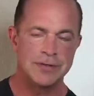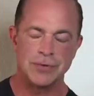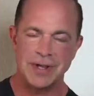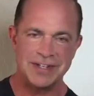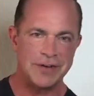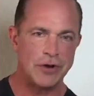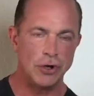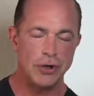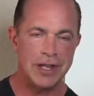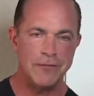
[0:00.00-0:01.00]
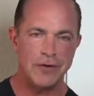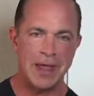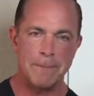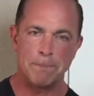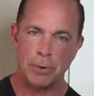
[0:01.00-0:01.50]
So guys, if you're looking for
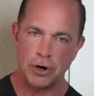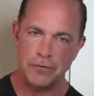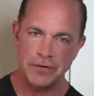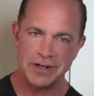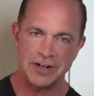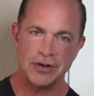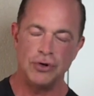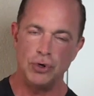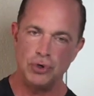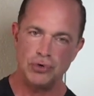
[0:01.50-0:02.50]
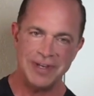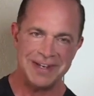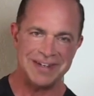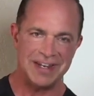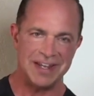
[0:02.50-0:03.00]
that perfect,
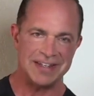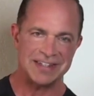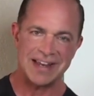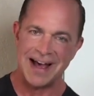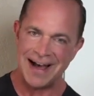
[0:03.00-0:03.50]
nutrient-dense,